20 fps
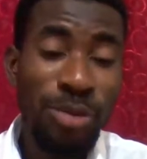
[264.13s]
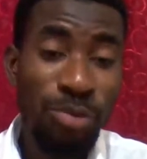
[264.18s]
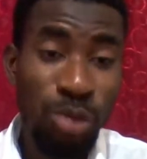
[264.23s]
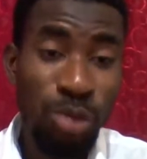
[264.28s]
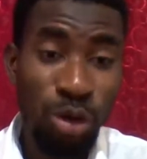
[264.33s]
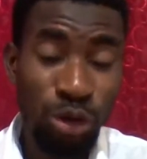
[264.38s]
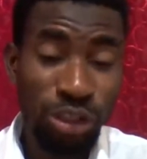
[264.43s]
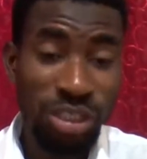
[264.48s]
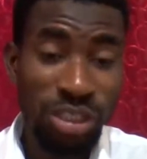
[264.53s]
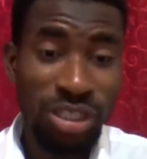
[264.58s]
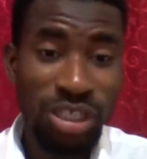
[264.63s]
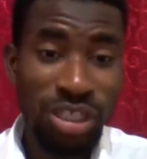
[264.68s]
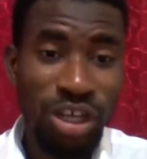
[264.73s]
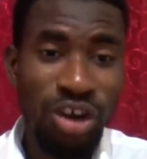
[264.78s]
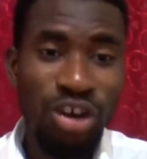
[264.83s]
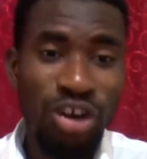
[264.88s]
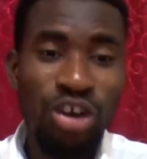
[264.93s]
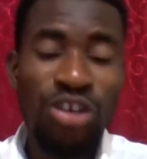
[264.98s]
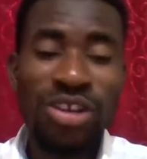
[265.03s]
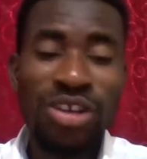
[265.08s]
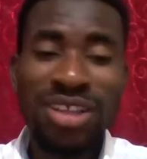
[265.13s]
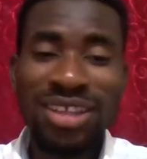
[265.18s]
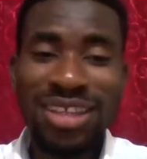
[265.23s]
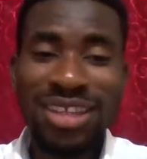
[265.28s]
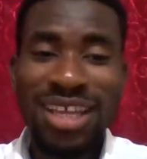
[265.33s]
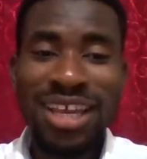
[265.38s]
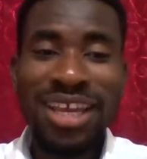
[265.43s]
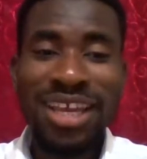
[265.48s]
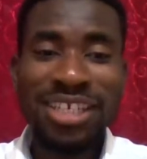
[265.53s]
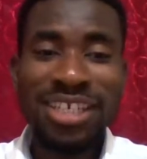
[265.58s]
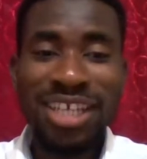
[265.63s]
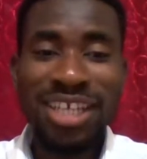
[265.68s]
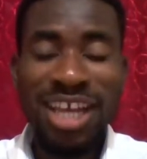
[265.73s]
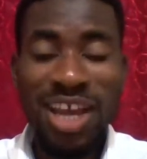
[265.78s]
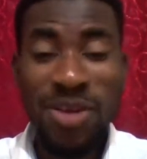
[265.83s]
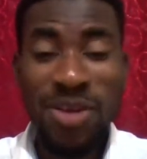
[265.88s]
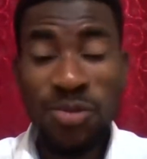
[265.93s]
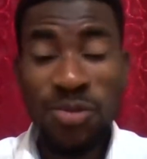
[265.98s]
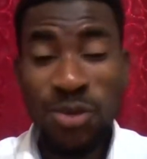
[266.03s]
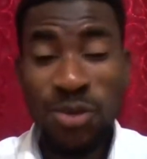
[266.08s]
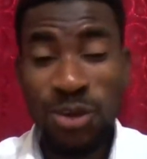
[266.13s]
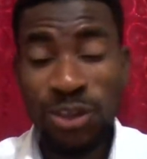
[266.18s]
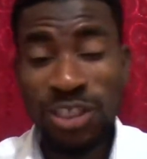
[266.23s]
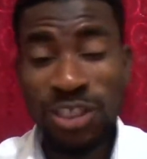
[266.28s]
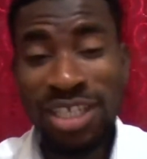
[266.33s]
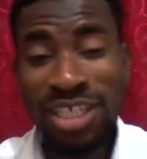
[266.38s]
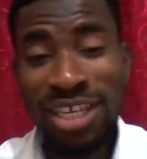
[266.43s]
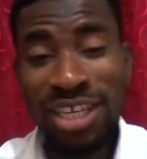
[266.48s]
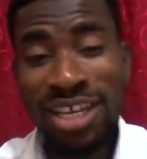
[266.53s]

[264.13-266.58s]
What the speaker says: ports or Turkish airports,